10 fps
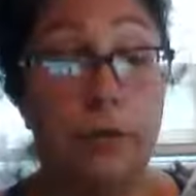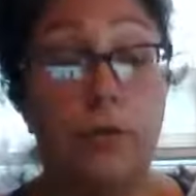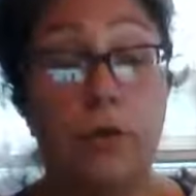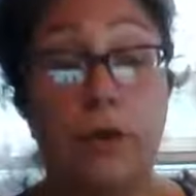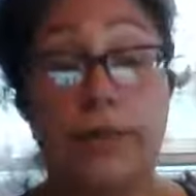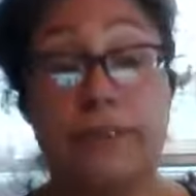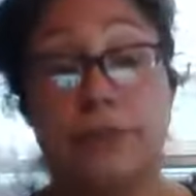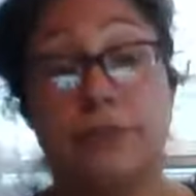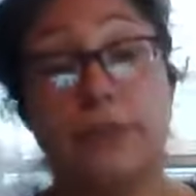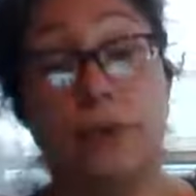or
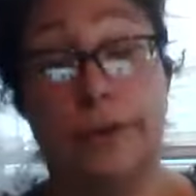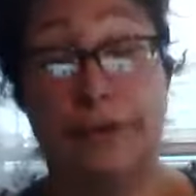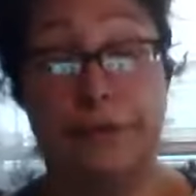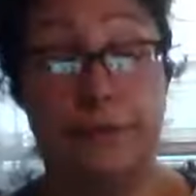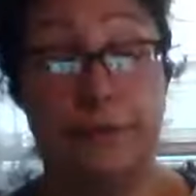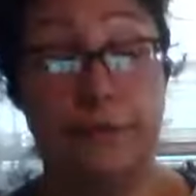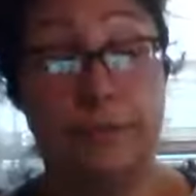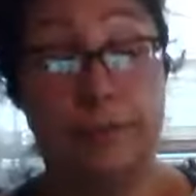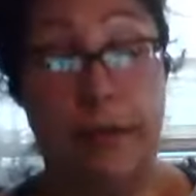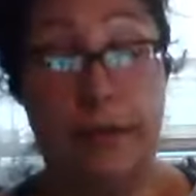essential oils for the
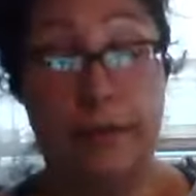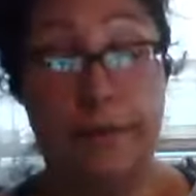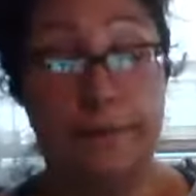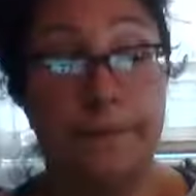smell.